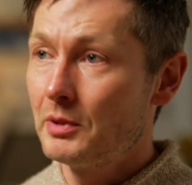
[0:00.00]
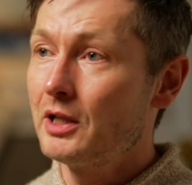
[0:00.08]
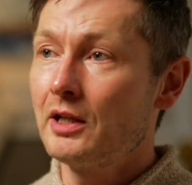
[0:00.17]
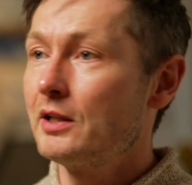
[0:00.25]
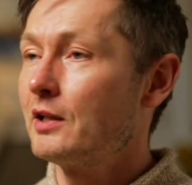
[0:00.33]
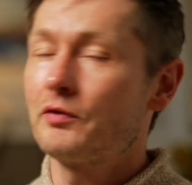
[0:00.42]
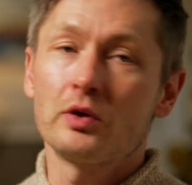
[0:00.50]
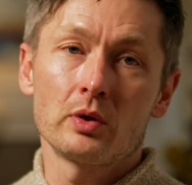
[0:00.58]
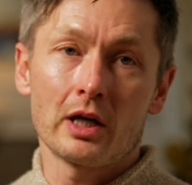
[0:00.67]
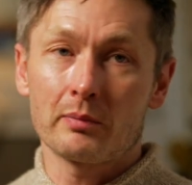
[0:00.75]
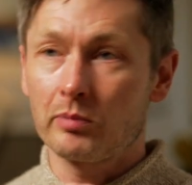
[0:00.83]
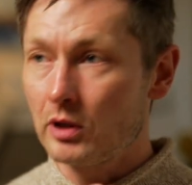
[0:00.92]
Meaning if you
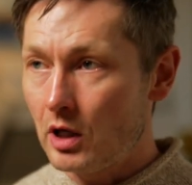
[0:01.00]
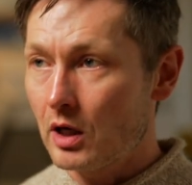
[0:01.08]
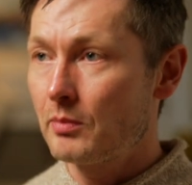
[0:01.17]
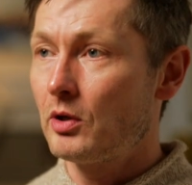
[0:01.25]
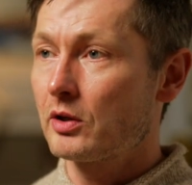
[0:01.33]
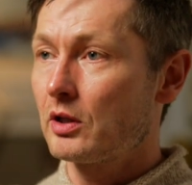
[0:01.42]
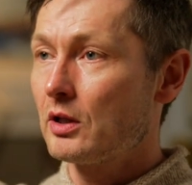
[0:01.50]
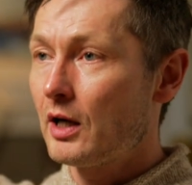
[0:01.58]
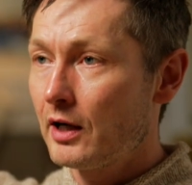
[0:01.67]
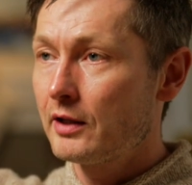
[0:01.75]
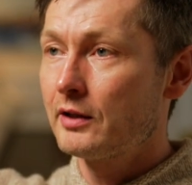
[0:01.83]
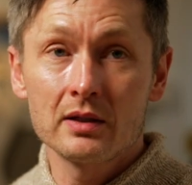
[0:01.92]
like plot them on the
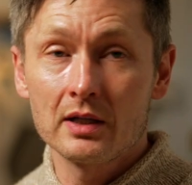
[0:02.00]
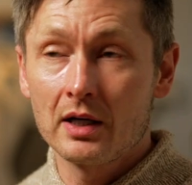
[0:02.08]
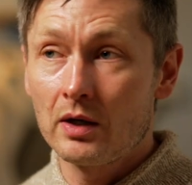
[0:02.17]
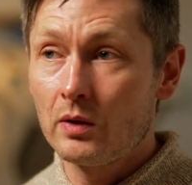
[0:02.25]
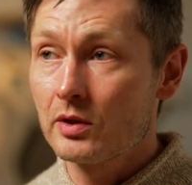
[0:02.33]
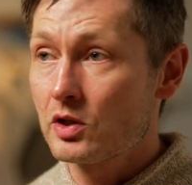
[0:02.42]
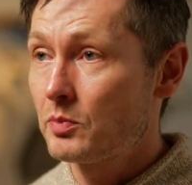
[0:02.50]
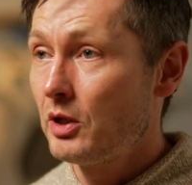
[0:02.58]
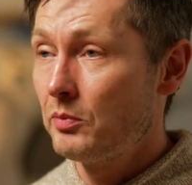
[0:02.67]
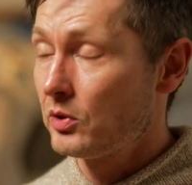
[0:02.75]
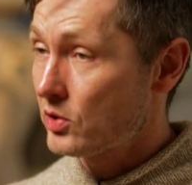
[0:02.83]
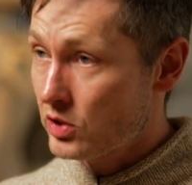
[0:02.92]
line, the, uh, all these
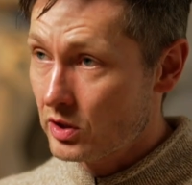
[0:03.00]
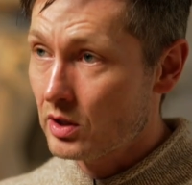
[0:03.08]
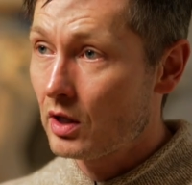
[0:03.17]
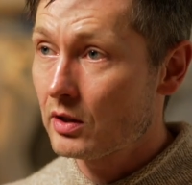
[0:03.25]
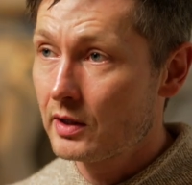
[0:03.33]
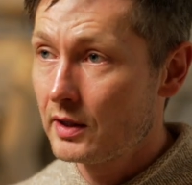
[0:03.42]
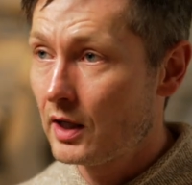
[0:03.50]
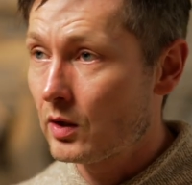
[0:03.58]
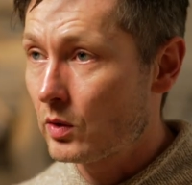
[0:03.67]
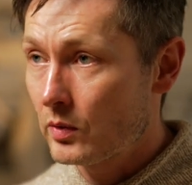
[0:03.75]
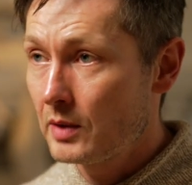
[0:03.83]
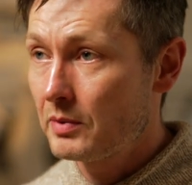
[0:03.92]
people starring
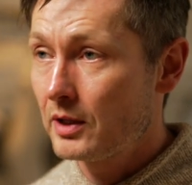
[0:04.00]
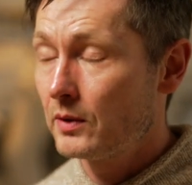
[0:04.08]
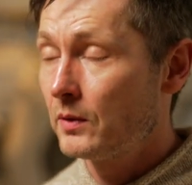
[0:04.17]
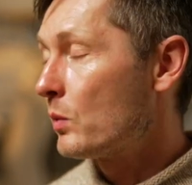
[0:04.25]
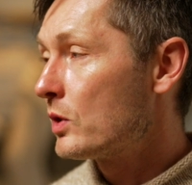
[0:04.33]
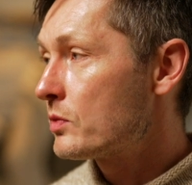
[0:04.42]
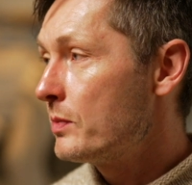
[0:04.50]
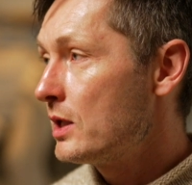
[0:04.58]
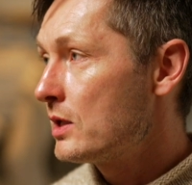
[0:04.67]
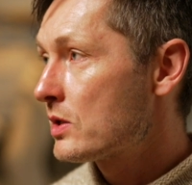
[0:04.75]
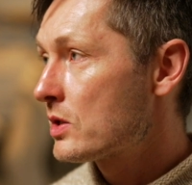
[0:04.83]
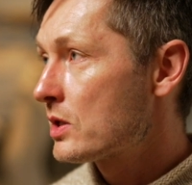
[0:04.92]
our repo, which
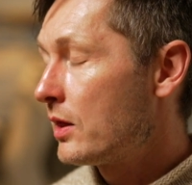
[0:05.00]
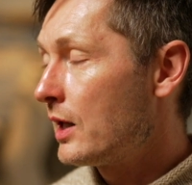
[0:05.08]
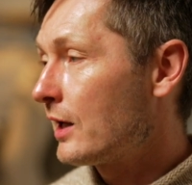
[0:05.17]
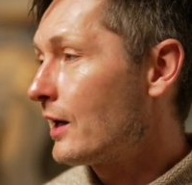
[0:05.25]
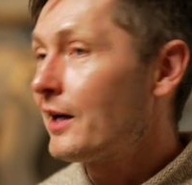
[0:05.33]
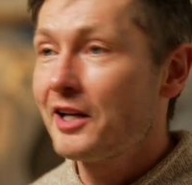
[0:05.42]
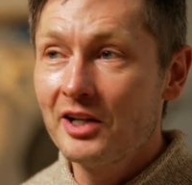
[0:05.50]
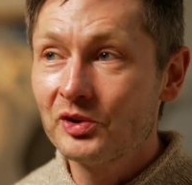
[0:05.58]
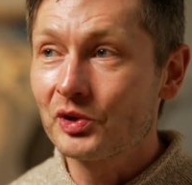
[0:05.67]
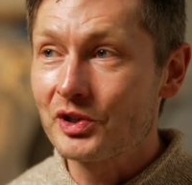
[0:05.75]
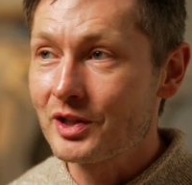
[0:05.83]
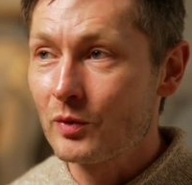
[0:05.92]
means they kind of
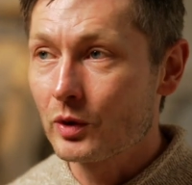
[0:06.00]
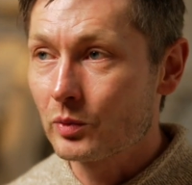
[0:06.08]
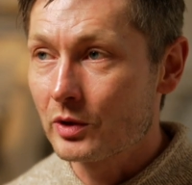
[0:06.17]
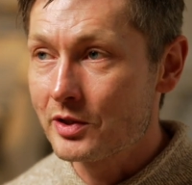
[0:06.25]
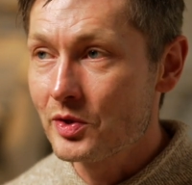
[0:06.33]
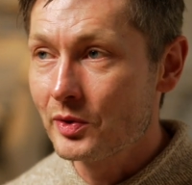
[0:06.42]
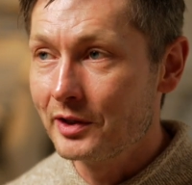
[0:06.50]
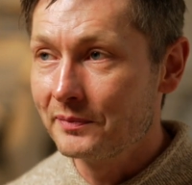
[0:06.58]
interested in what we're doing.